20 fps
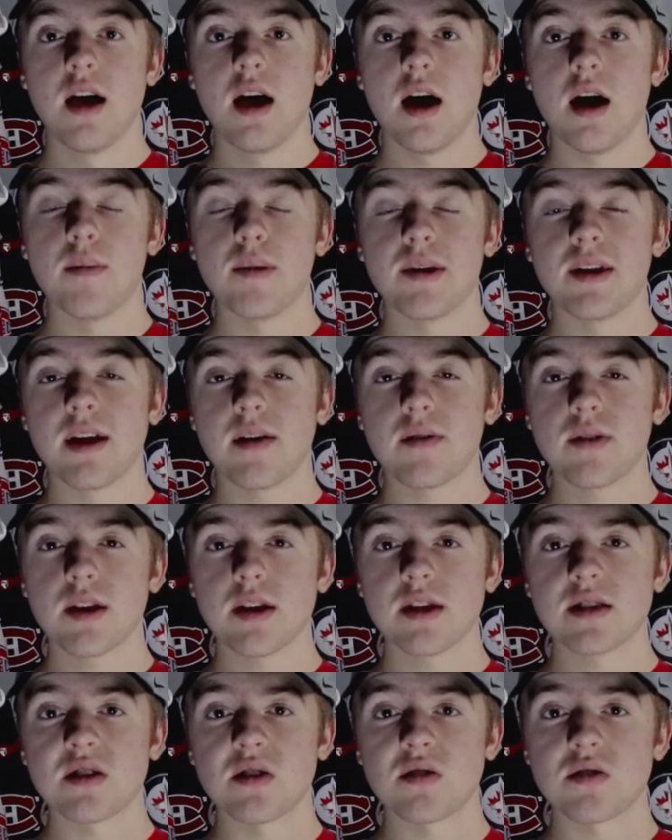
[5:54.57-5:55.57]
But now that
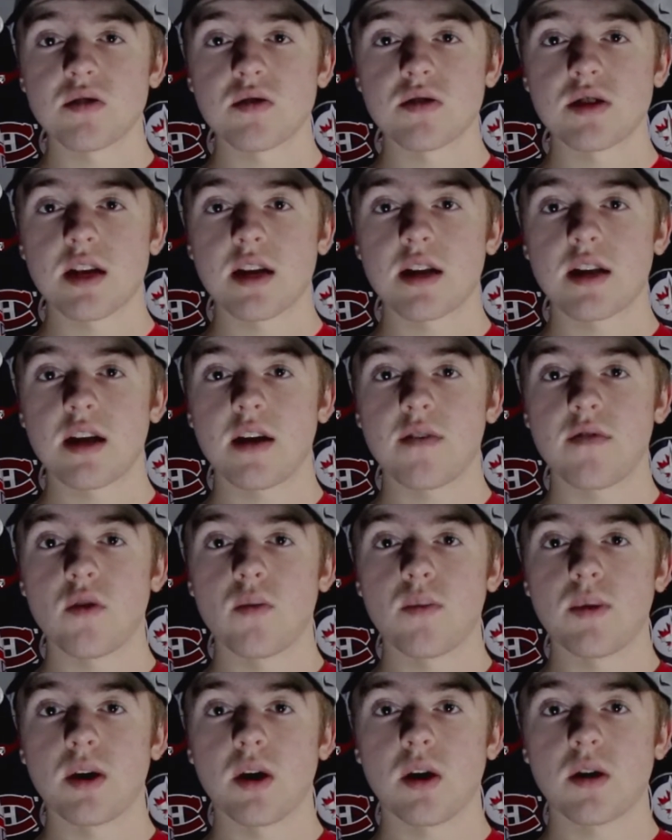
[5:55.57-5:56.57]
he's also set to have
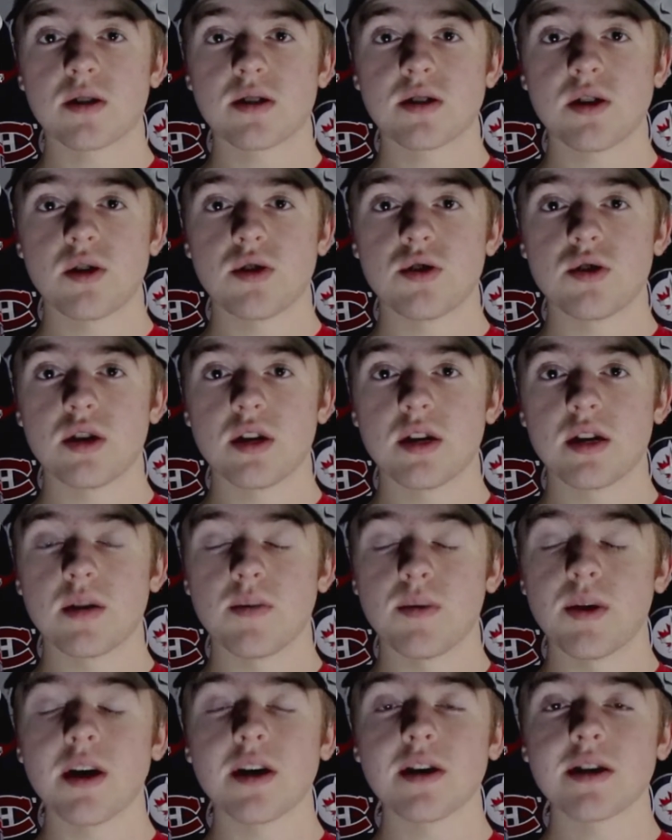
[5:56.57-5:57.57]
open heart surgery, to
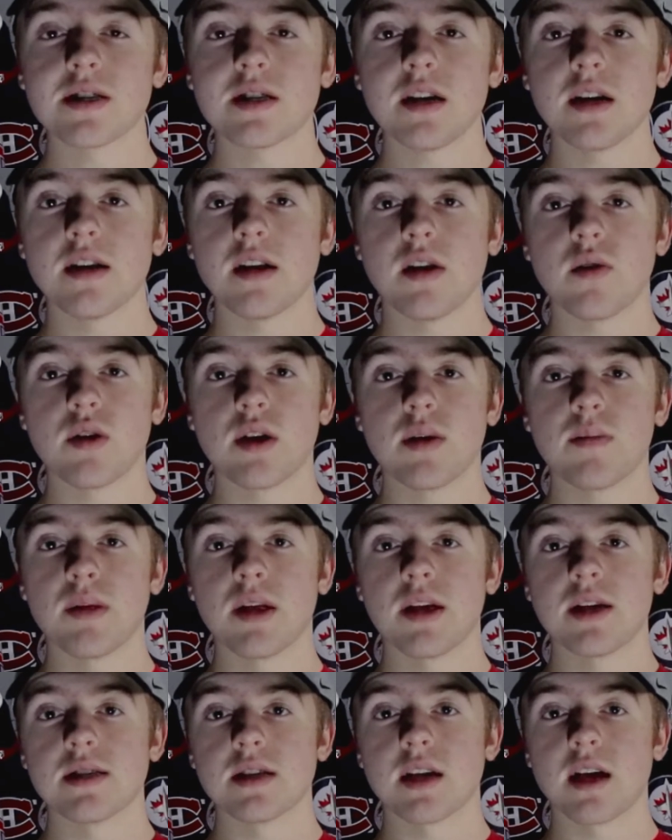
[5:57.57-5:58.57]
be honest, I doubt he
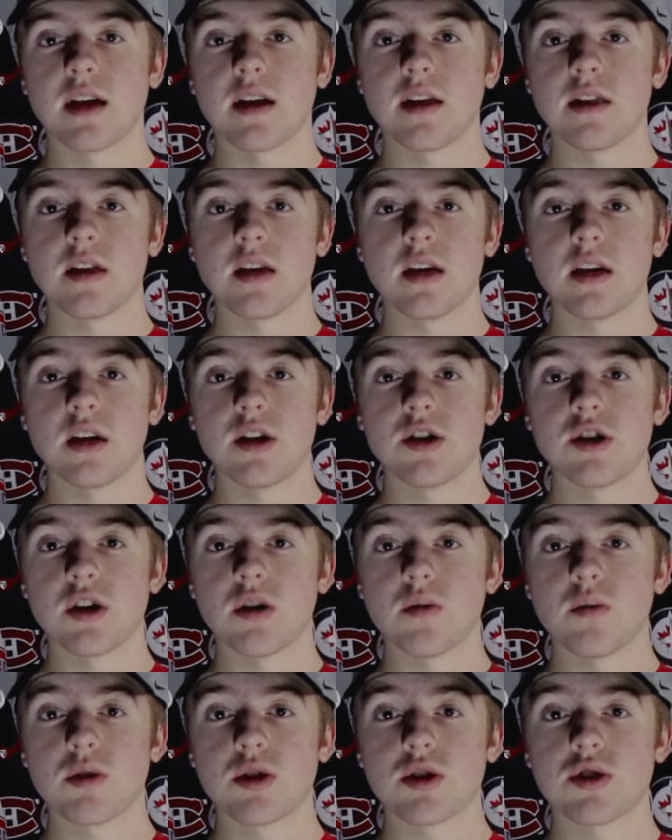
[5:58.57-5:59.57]
plays again in the
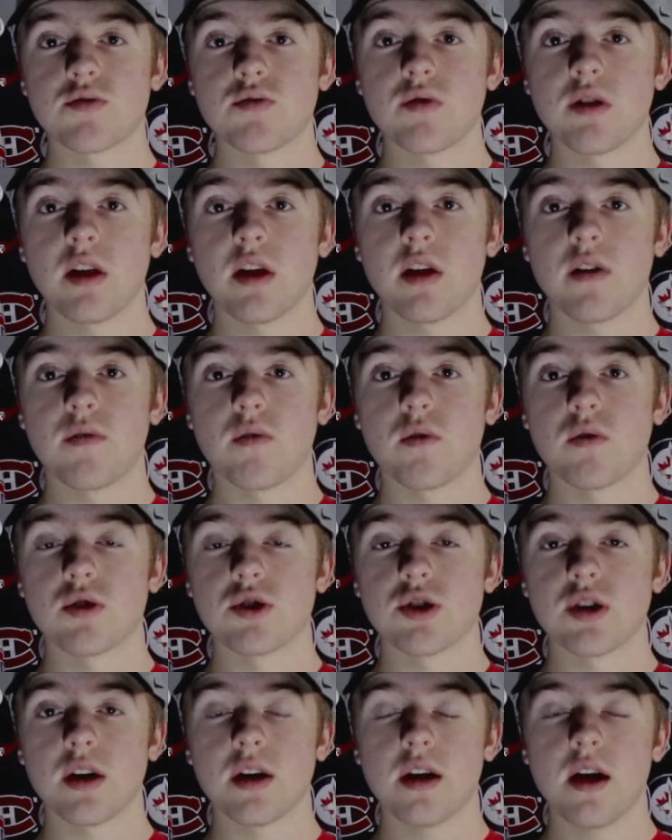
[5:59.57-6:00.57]
NHL, which is really
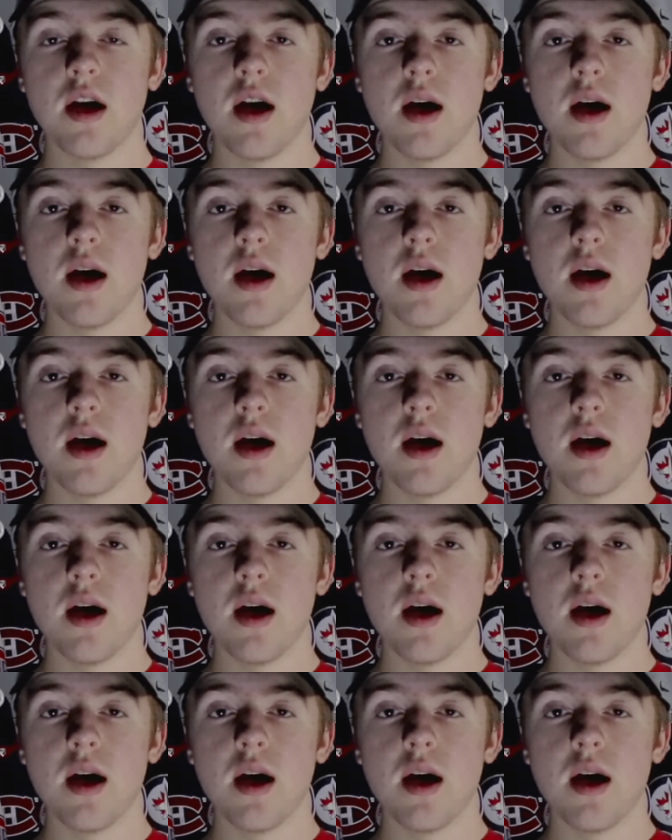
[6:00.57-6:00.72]
unfortunate.